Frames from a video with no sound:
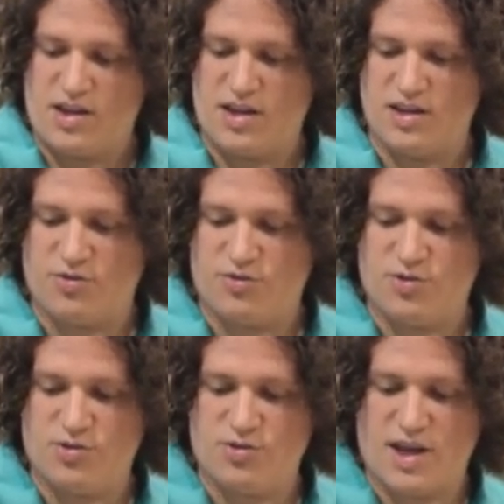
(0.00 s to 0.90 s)
in the
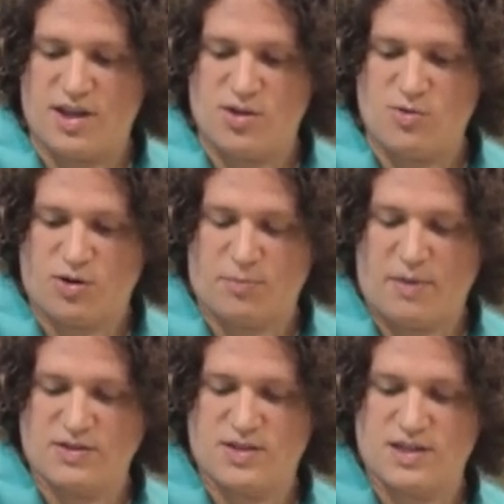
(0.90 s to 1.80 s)
food that you are
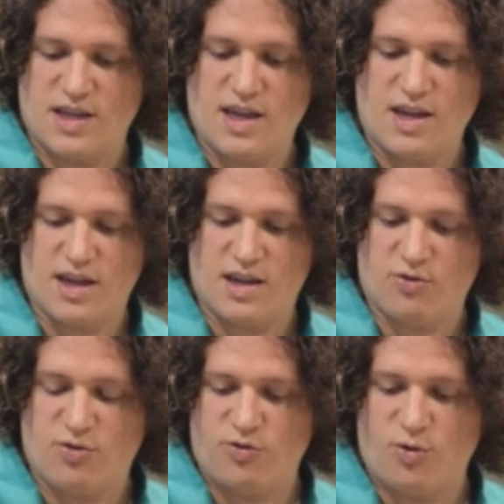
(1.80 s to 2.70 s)
about to eat
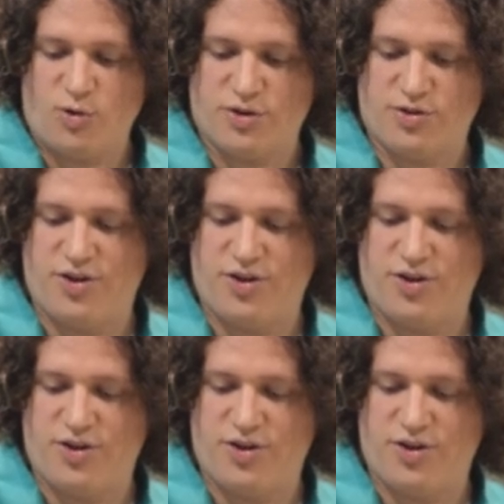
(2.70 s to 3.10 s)
in four to